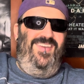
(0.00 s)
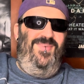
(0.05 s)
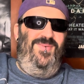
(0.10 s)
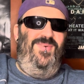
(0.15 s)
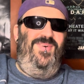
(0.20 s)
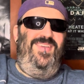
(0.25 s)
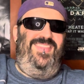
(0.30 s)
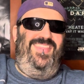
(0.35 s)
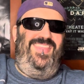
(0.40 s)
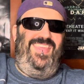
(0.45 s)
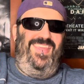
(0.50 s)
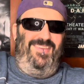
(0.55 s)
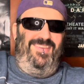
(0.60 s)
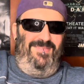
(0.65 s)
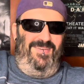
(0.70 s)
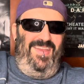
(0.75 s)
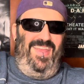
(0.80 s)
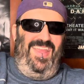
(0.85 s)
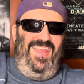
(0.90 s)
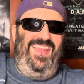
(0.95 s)
what
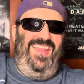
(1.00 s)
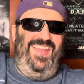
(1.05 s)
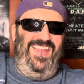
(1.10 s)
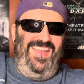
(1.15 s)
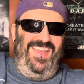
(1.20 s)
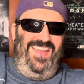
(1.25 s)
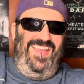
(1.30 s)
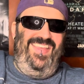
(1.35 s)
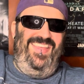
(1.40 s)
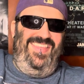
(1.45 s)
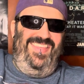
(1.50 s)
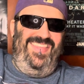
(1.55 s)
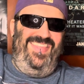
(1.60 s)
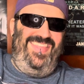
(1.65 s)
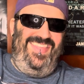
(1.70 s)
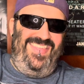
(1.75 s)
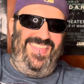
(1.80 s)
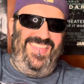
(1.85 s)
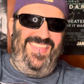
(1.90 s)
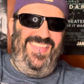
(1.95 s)
teabagging
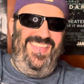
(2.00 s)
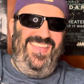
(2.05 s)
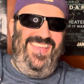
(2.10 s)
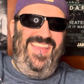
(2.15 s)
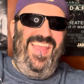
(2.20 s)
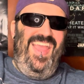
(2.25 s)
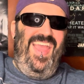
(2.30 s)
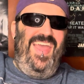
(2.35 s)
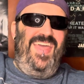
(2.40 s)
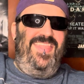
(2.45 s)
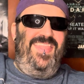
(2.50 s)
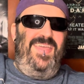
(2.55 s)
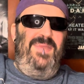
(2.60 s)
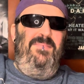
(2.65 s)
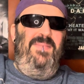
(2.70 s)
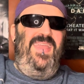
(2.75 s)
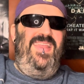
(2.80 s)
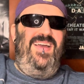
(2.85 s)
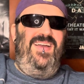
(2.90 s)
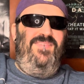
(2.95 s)
is. They
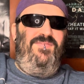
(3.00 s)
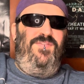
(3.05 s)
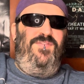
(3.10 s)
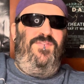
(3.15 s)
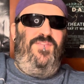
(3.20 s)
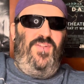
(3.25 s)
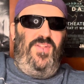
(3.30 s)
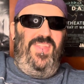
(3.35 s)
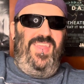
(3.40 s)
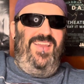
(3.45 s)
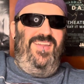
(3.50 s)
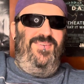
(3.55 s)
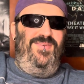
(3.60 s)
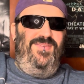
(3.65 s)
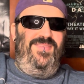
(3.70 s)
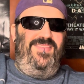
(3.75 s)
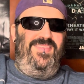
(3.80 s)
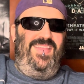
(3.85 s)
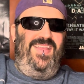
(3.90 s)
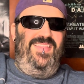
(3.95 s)
may not fully
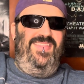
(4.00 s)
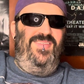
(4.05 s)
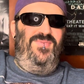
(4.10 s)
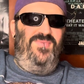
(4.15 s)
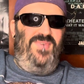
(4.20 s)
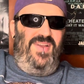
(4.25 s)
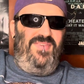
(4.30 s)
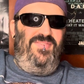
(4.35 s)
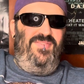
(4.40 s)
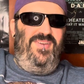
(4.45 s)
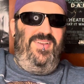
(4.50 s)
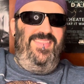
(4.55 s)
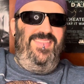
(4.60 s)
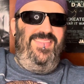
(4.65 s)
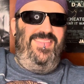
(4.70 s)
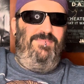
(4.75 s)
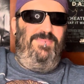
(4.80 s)
understand the reference,